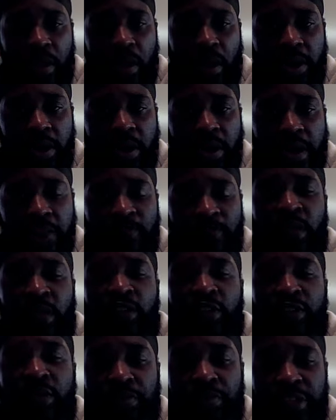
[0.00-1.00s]
Okay,
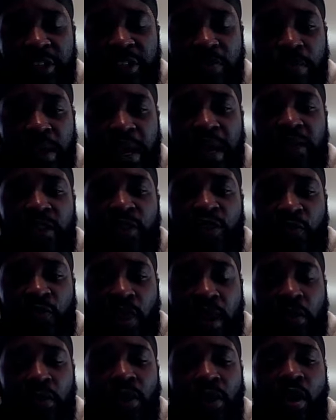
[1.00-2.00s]
so this man is
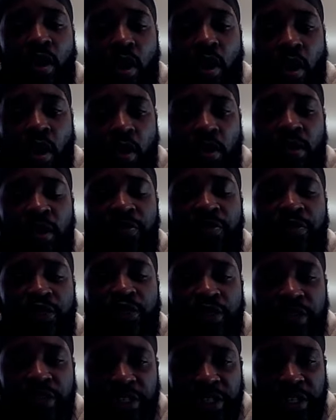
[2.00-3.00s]
following all of the
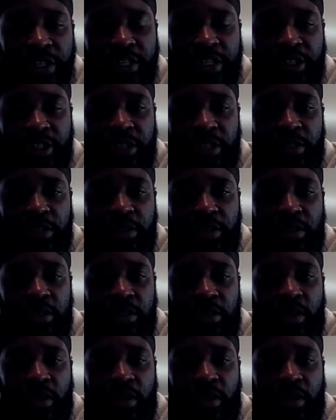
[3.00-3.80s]
traditions,